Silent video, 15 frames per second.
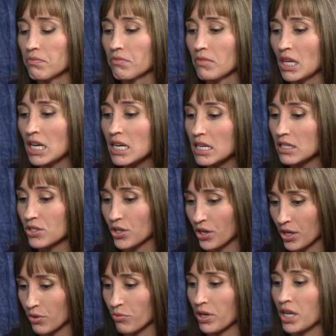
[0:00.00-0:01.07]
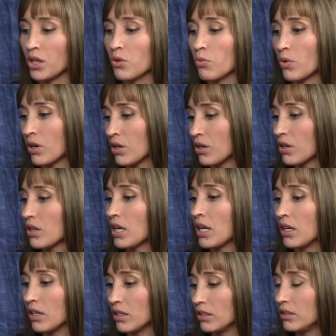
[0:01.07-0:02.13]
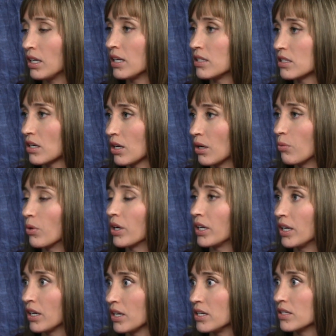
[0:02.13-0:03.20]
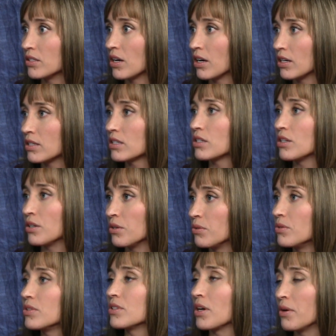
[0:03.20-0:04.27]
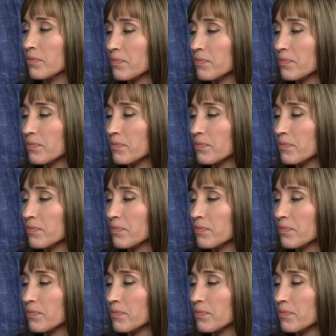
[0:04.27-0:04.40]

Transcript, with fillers: he started reading the word and God started working on his heart too. So